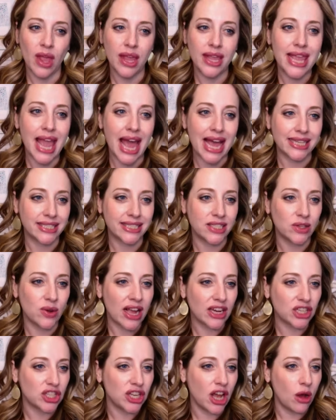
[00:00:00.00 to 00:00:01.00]
Yes. So
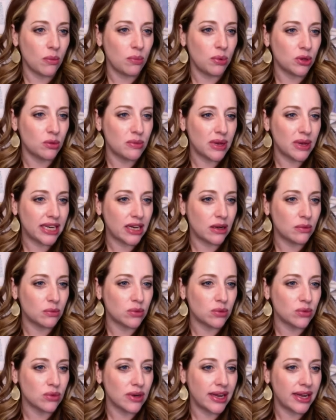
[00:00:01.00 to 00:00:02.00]
actually, I'll pull mine up
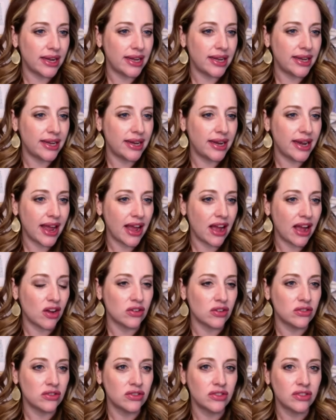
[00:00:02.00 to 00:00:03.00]
right
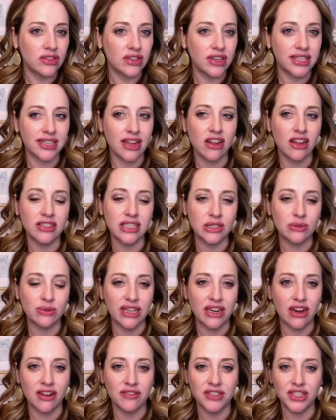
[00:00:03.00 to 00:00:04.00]
now because I'll just read
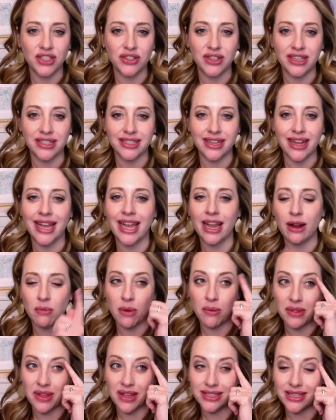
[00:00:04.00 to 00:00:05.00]
it off to you because I can't
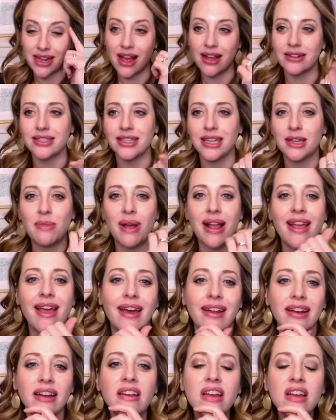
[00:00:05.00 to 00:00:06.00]
remember the exact in my
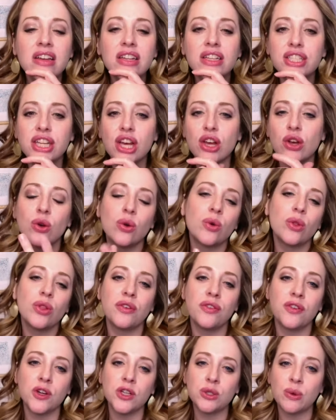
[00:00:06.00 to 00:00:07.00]
head. So the
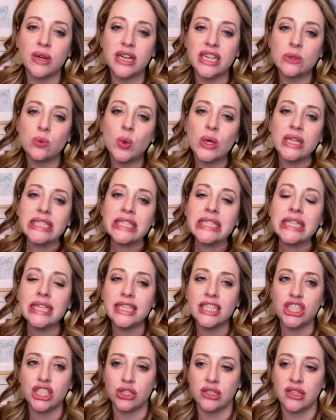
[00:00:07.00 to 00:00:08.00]
first one is what
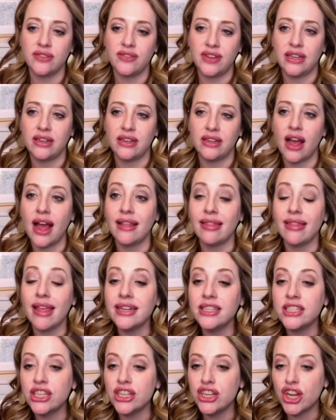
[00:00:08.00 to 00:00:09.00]
city do you live in? I
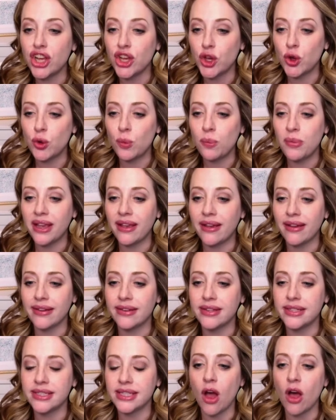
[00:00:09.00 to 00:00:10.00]
like to know
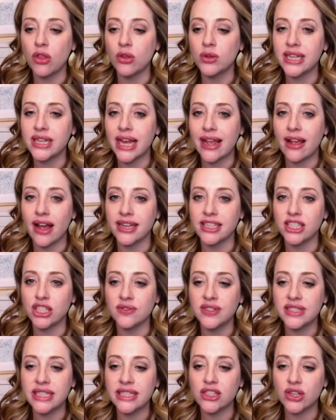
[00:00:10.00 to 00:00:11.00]
because all those AI
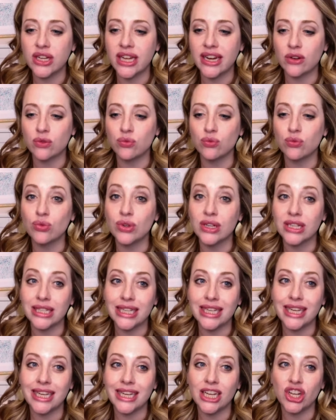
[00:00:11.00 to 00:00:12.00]
services are getting
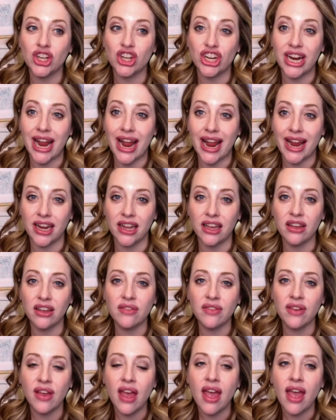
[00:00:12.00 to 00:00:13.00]
really creative
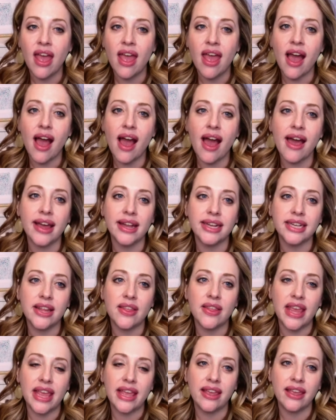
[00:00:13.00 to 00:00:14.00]
and
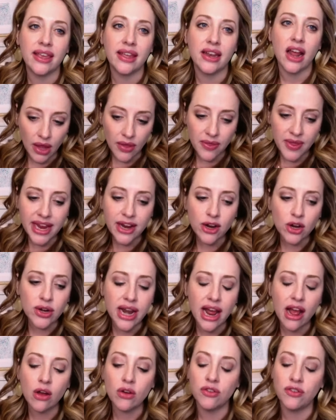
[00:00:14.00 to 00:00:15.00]
they can they are
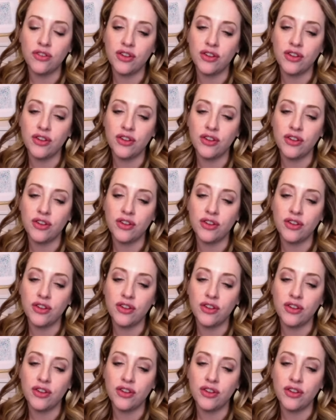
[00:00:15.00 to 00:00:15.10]
now